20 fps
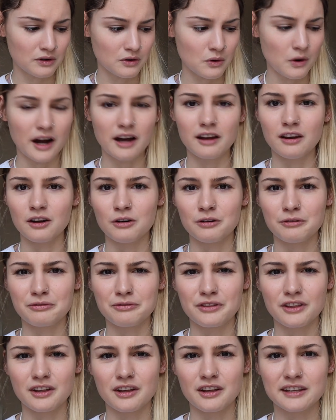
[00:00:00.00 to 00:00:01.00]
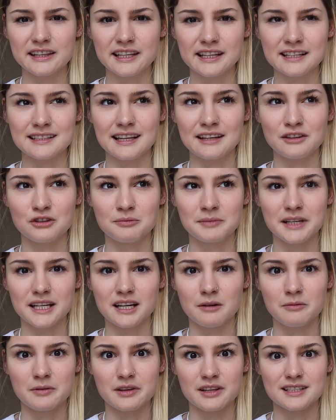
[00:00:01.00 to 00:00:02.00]
quite a lot of the things that normally
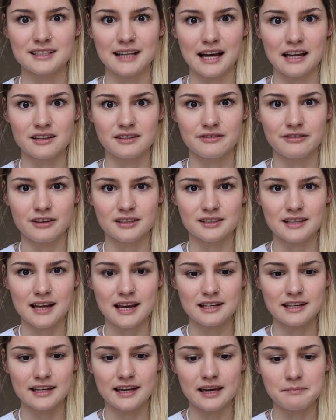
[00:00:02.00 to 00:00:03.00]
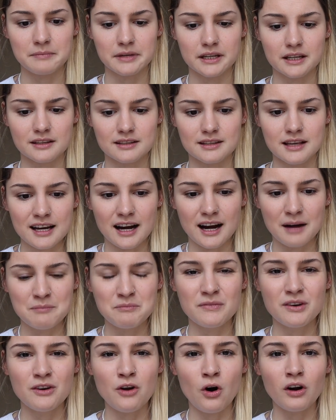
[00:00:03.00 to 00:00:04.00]
come with a standard first aid kit because
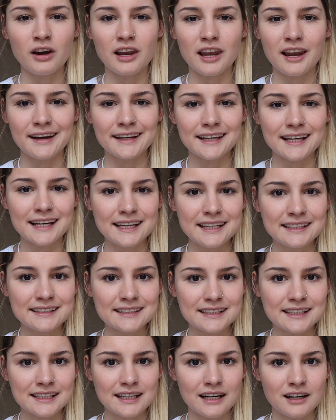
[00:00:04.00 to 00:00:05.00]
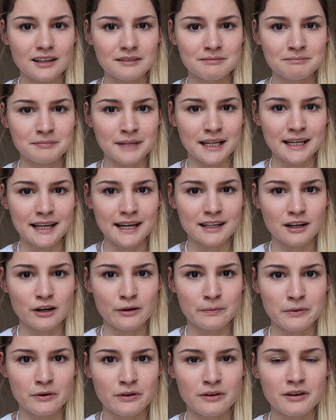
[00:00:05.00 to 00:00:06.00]
I'm not likely to cut my leg
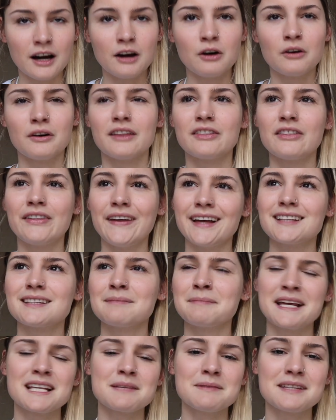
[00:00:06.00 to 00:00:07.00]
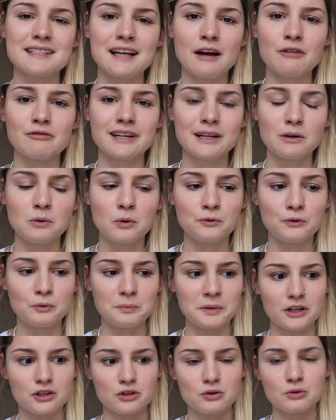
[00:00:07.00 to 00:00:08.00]
open. Oh, that makes me sound really awful
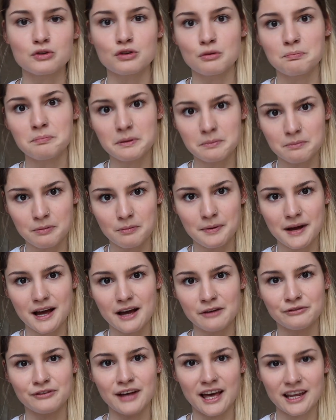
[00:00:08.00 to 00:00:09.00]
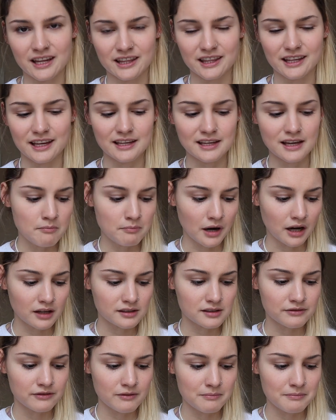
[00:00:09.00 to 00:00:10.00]
because you should be prepared for anything.
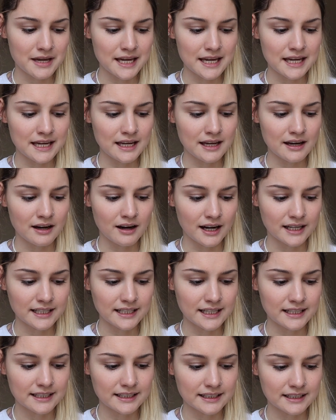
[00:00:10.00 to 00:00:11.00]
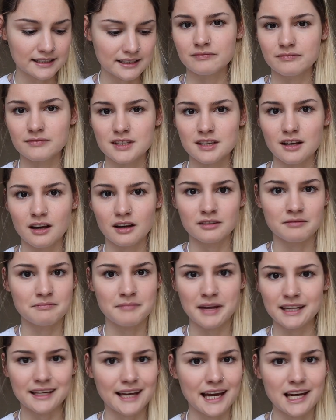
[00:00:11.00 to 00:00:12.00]
But for me, I needed certain
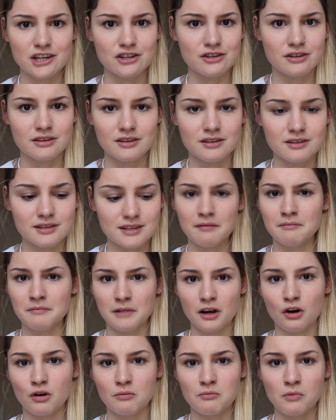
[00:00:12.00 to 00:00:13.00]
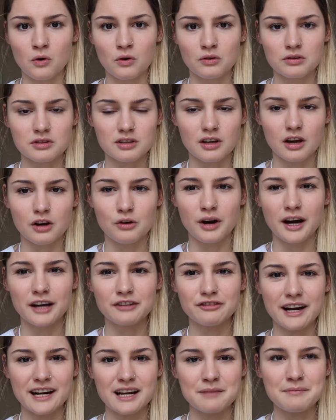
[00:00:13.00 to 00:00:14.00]
medications a lot more. So
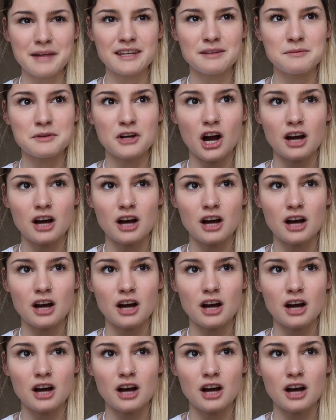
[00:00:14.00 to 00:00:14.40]
I'd recommend